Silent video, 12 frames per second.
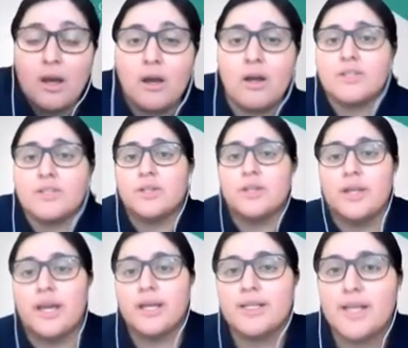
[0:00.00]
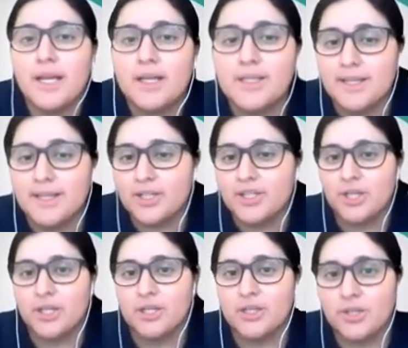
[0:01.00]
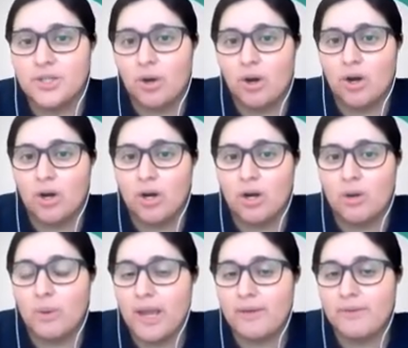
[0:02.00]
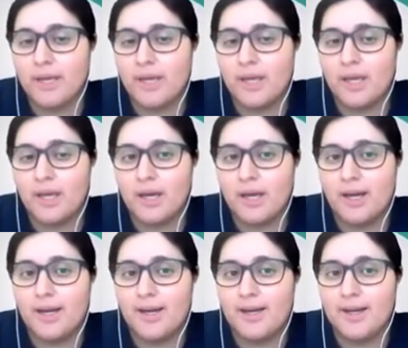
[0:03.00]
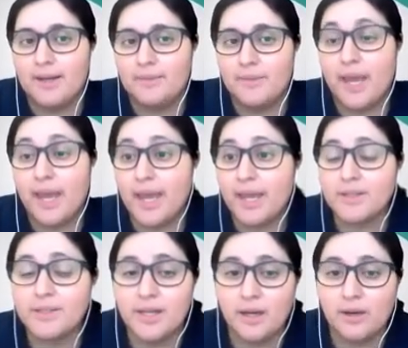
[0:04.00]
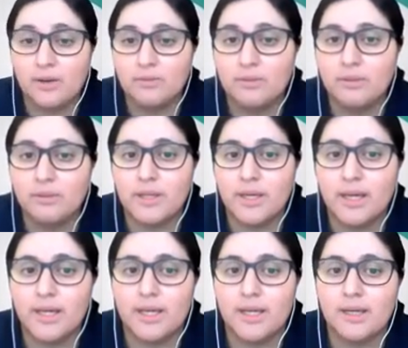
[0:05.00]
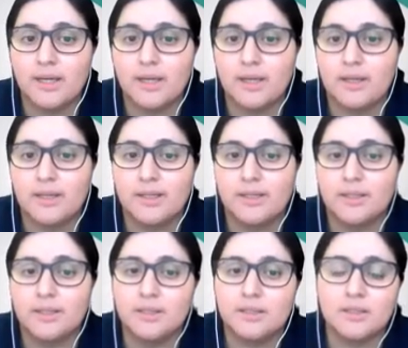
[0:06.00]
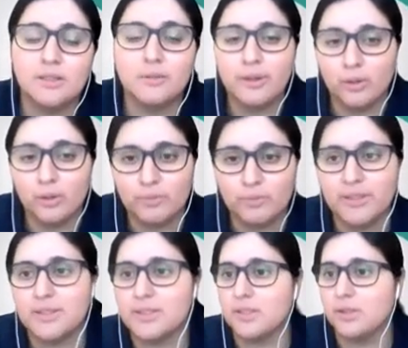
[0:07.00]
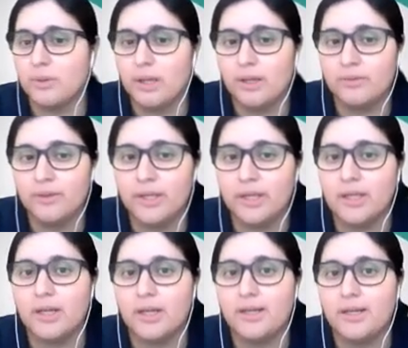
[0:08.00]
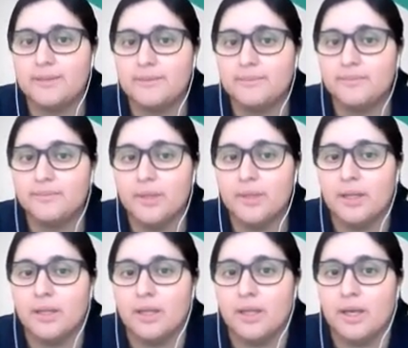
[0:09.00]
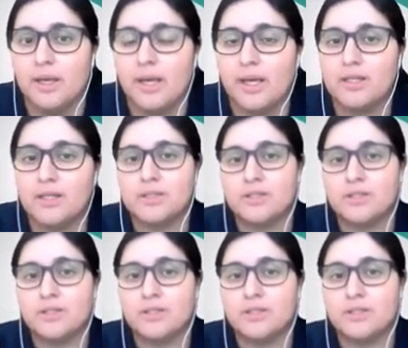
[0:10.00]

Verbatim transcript: all right. So the next kind of sections are we have a uh, handout that uh, is a little bit old but still relevant, um, and it